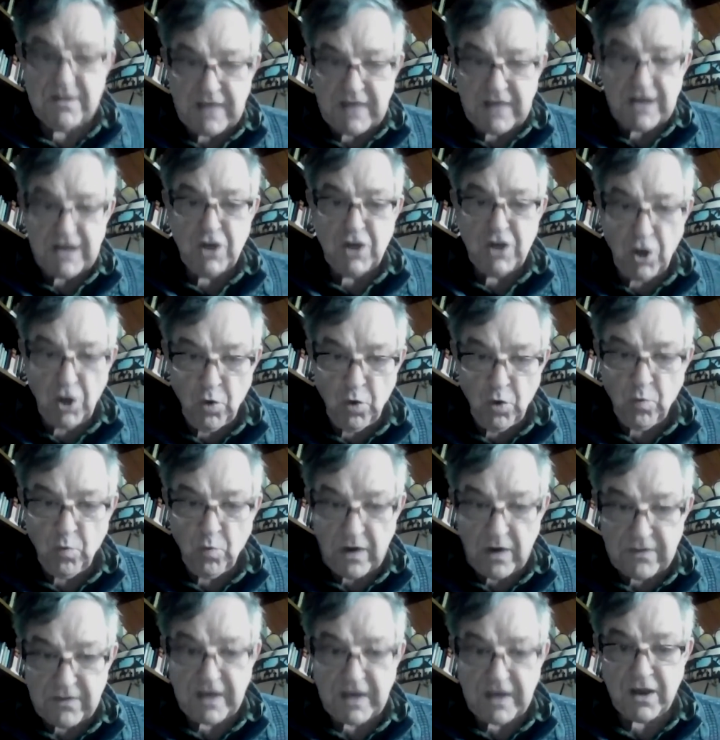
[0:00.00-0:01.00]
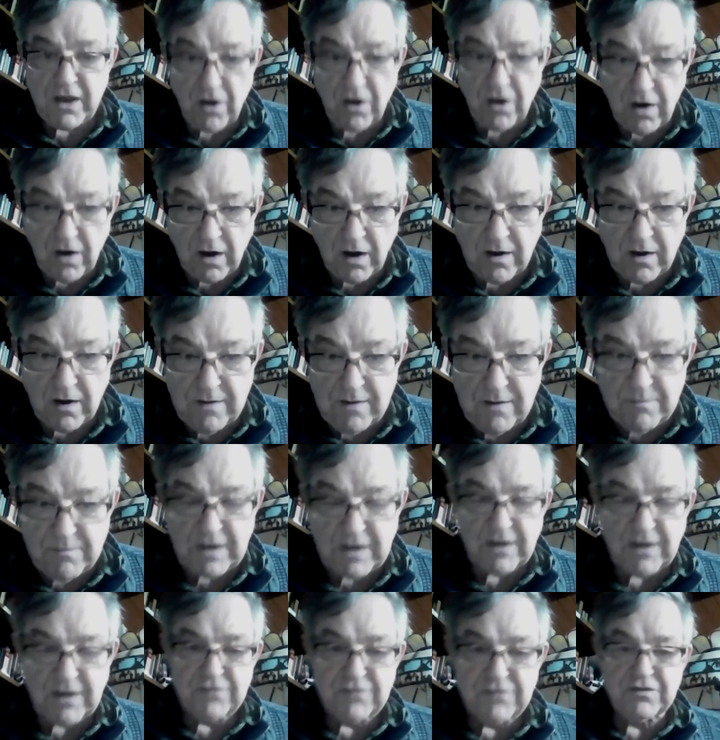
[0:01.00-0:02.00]
They know where they are
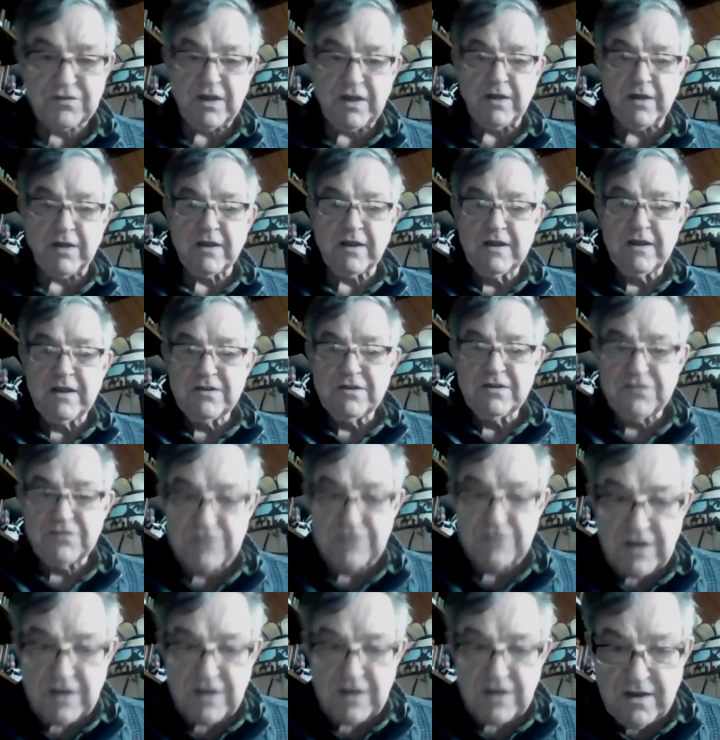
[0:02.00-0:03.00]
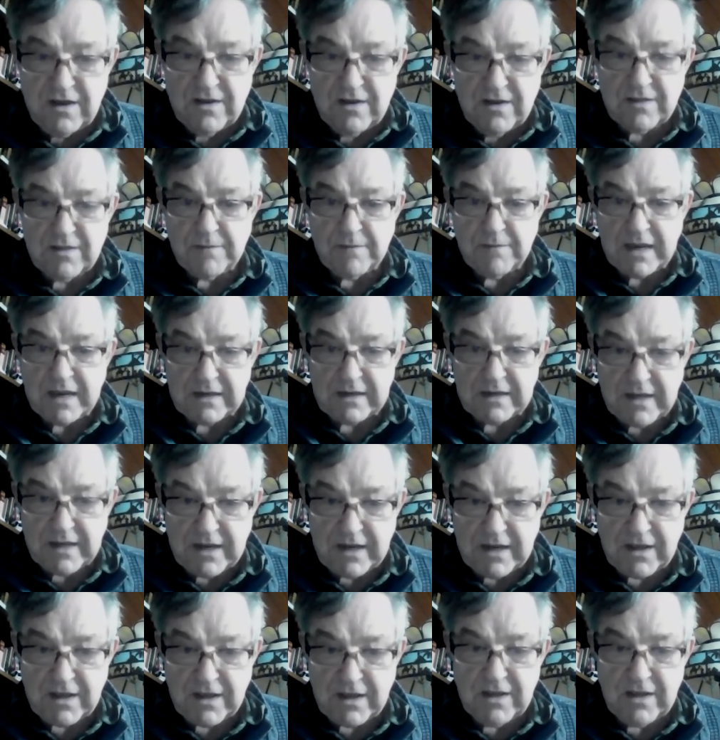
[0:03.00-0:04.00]
because they see the
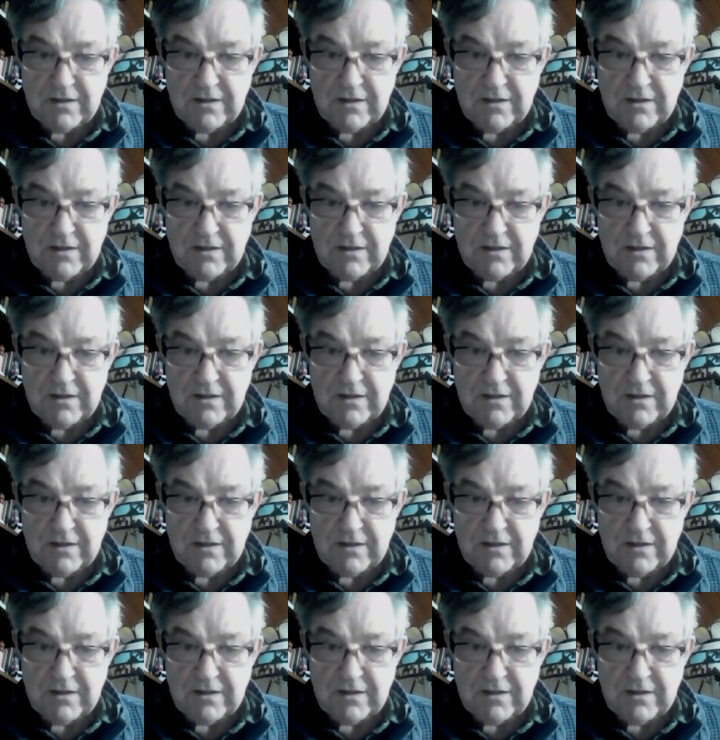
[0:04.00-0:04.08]
magnetic